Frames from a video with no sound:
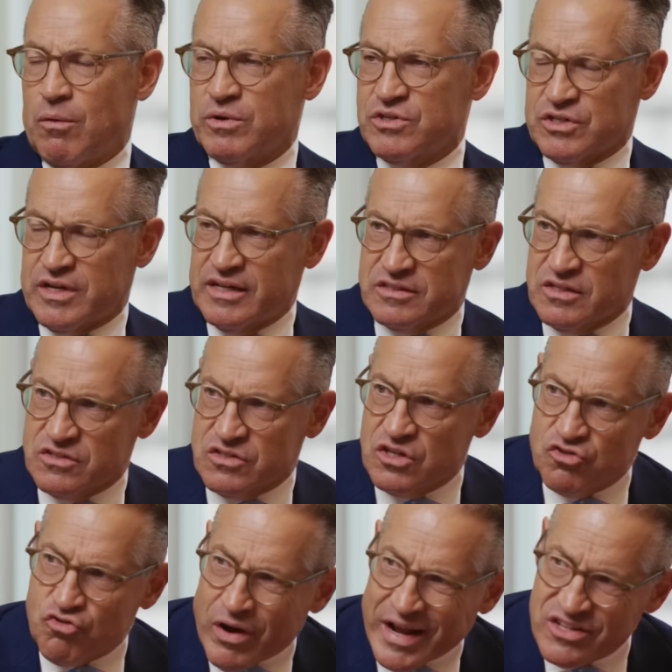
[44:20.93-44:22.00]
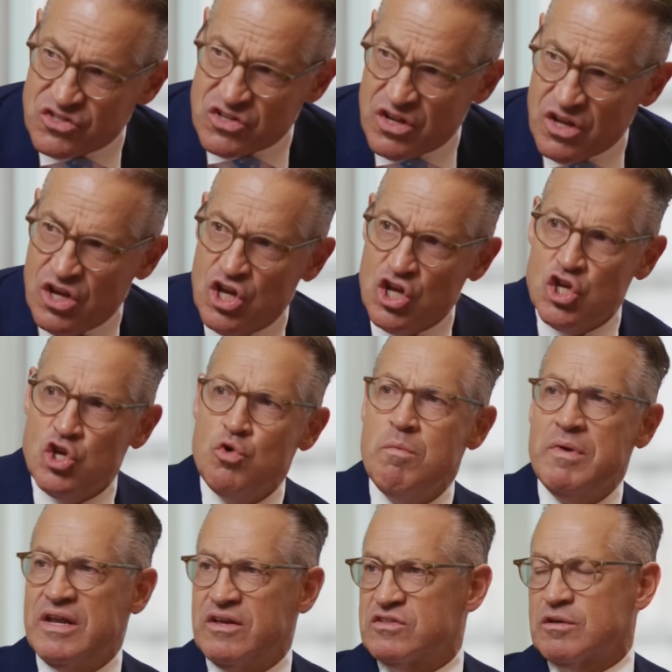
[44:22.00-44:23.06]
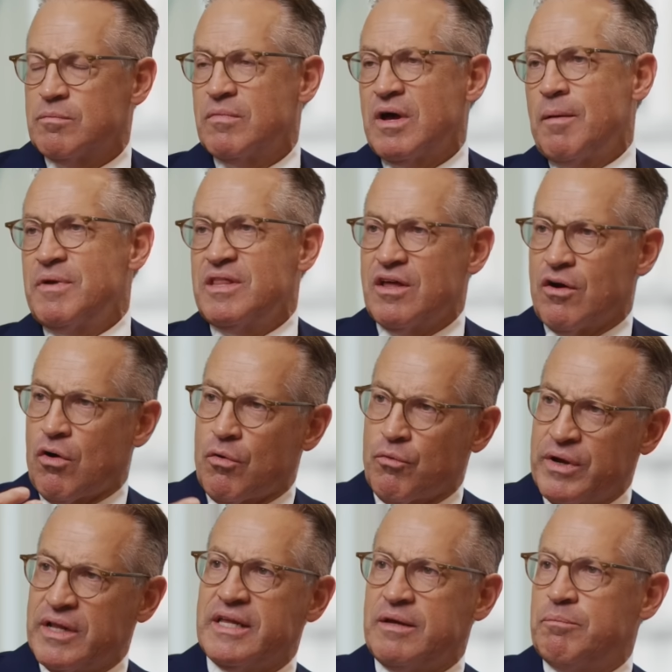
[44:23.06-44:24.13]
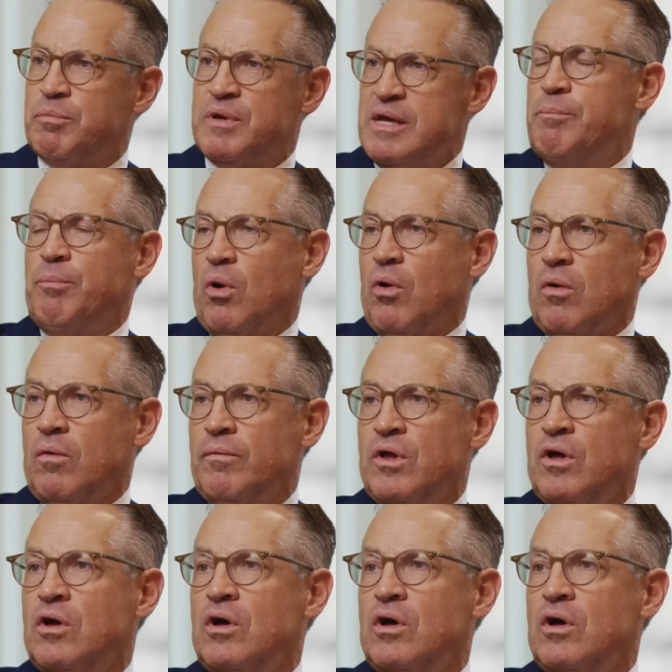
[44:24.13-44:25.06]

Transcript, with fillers: which gets us to transhumanism. I mean, there are really people